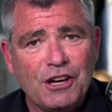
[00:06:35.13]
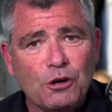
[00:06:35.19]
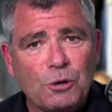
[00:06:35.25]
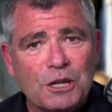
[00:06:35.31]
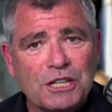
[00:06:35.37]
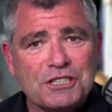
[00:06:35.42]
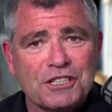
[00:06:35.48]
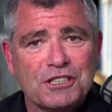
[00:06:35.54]

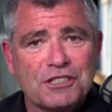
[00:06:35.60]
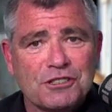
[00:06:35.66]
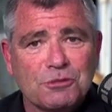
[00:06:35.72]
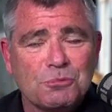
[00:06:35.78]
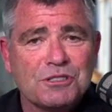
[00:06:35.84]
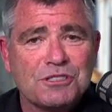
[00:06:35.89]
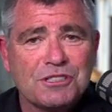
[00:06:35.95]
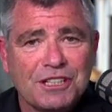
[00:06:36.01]
questions
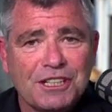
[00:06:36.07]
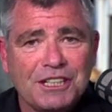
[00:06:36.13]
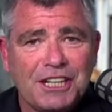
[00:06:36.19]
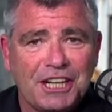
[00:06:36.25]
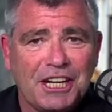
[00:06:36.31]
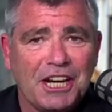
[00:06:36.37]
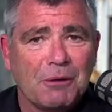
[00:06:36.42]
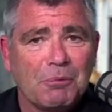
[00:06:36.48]
and was
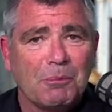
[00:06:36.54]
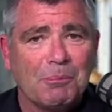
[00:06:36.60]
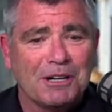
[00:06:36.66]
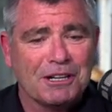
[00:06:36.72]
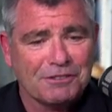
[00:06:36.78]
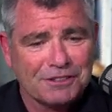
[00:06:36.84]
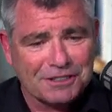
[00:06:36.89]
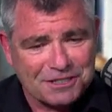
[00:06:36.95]
kicking up a
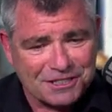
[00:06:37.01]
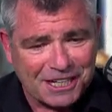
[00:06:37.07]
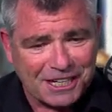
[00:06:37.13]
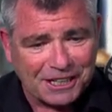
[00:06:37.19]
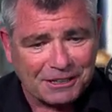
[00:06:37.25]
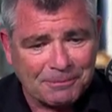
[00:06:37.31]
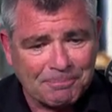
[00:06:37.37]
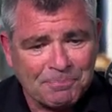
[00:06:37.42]
bit of a
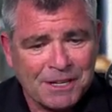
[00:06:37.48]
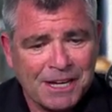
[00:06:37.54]
stink.